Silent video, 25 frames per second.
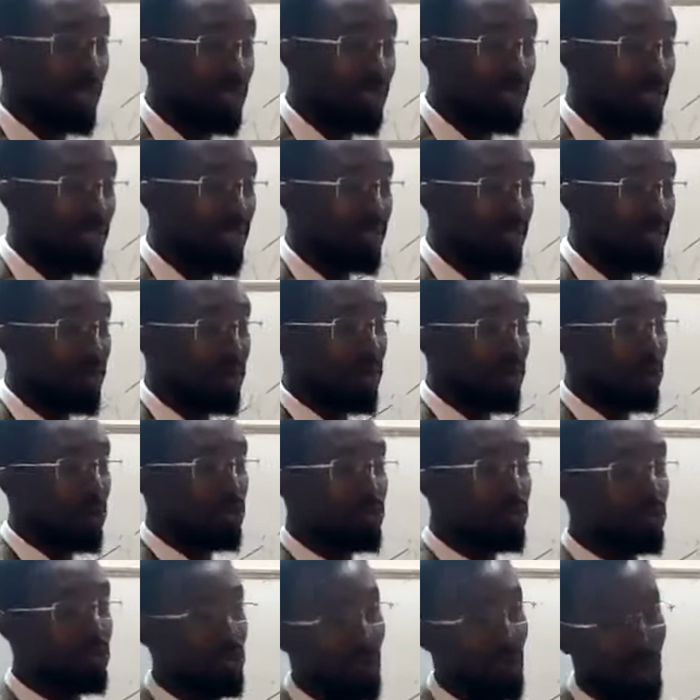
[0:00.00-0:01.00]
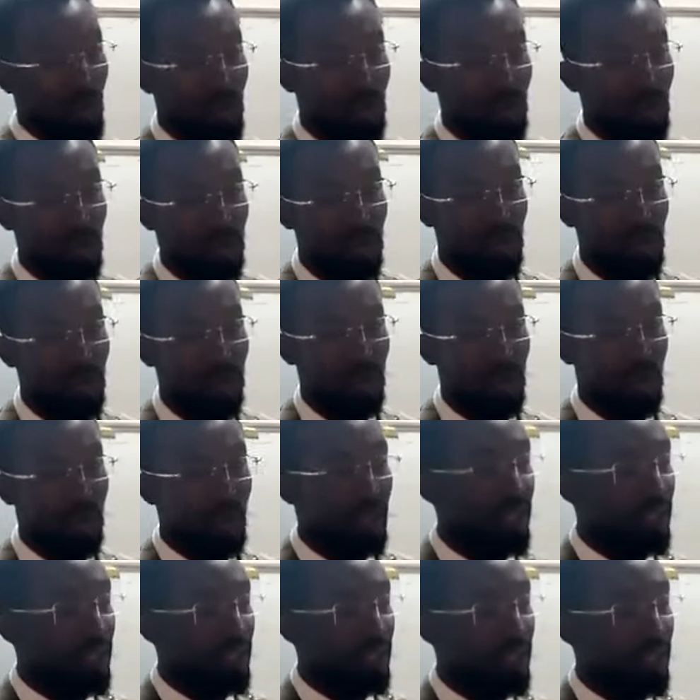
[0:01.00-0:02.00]
weak or strong.
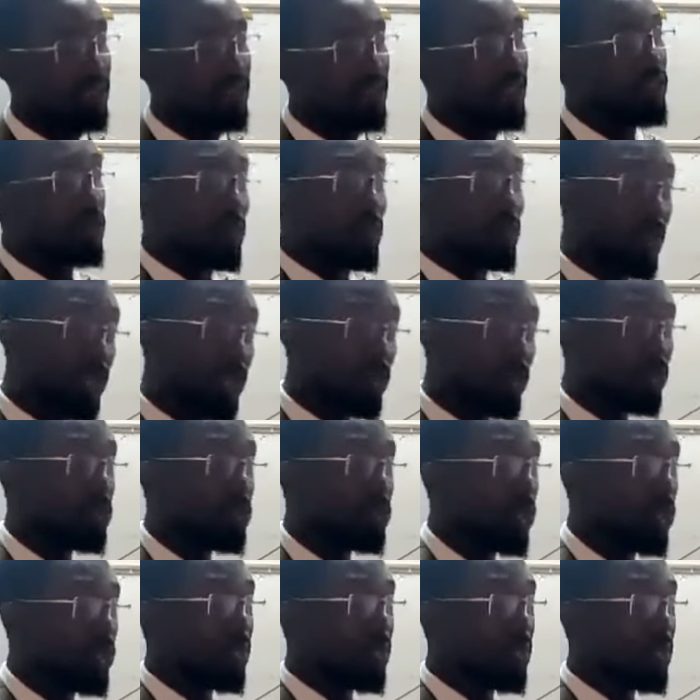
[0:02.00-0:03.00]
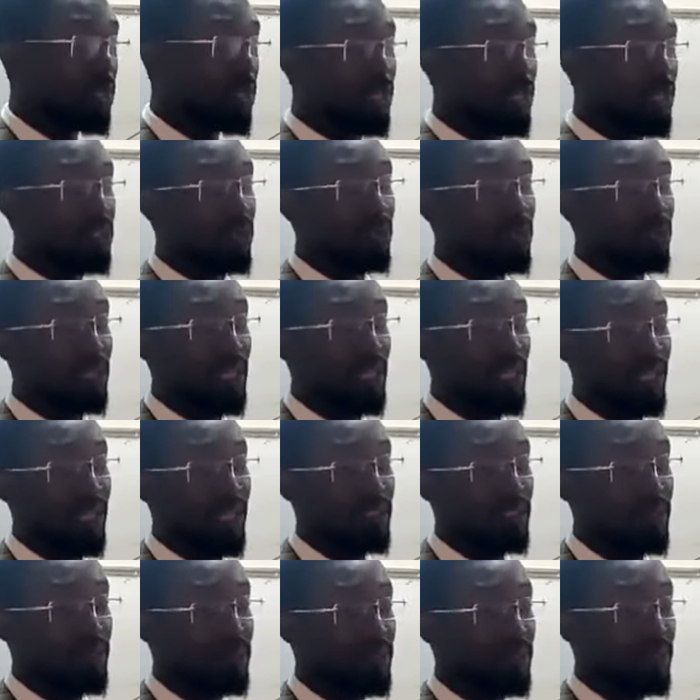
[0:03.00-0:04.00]
Then you make your judgment based on
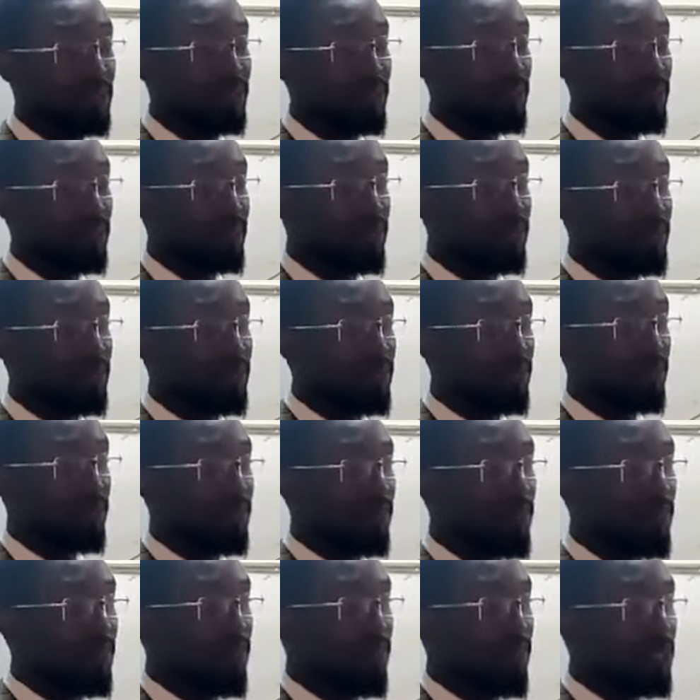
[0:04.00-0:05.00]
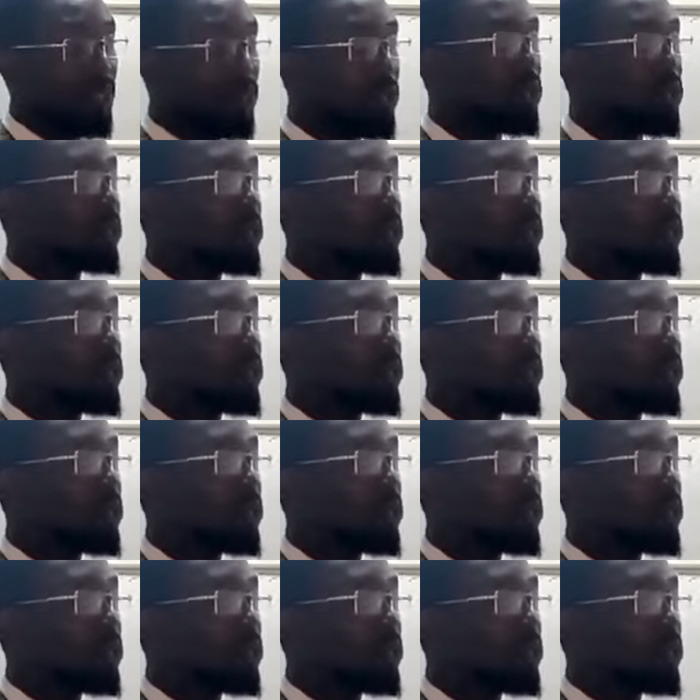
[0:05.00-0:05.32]
that. So